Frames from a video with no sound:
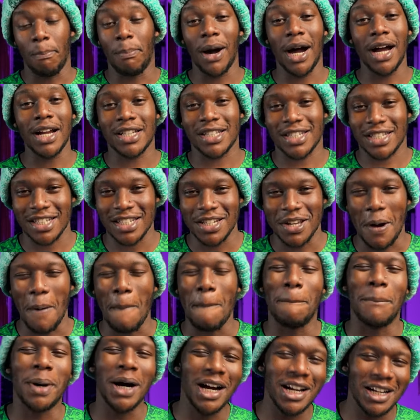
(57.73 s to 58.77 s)
But,
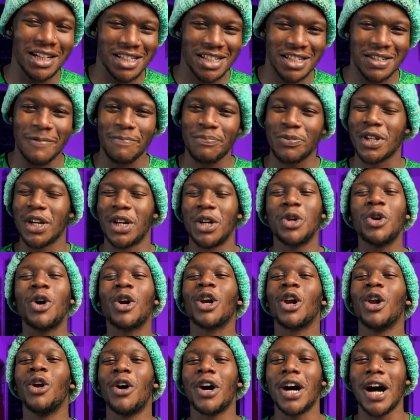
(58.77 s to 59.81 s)
but...
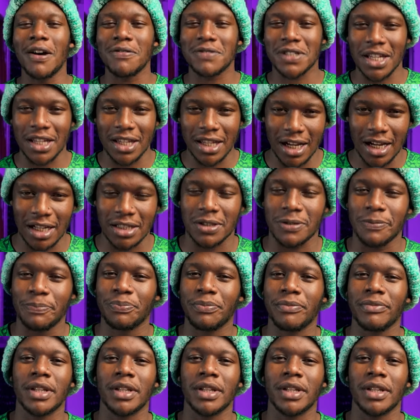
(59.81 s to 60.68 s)
not long after that,